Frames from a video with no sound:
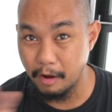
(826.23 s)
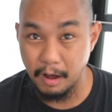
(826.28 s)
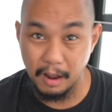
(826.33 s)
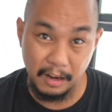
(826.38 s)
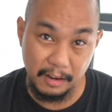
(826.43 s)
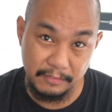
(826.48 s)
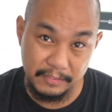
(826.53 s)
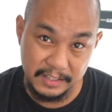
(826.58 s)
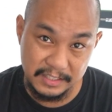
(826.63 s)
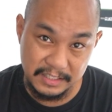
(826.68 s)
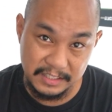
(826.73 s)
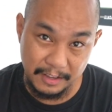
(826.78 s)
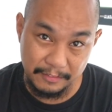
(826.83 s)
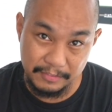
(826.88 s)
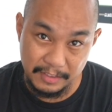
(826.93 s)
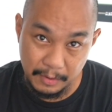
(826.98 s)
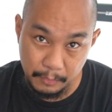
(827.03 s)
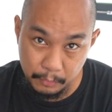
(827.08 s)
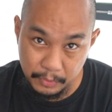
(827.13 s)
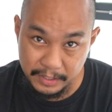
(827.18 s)
all of the stuff
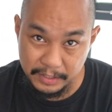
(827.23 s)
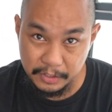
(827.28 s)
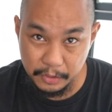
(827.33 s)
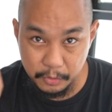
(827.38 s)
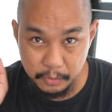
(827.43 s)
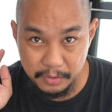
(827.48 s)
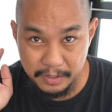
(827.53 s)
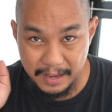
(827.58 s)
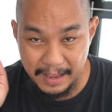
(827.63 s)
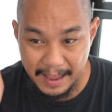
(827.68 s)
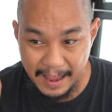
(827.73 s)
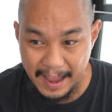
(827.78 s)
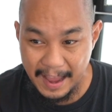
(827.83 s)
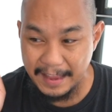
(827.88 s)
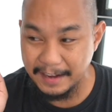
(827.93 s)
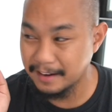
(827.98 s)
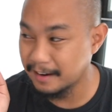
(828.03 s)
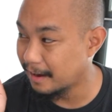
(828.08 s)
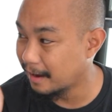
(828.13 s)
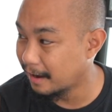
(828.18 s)
that we do
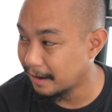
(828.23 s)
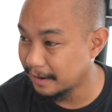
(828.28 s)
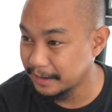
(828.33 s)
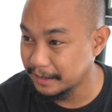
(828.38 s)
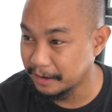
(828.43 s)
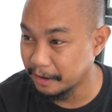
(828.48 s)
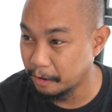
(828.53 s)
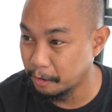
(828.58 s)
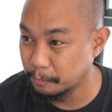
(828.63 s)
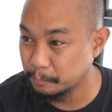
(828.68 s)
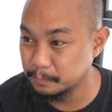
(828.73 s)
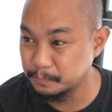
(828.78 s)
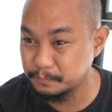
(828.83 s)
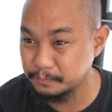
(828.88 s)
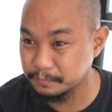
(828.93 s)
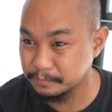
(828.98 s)
at Honeycomb.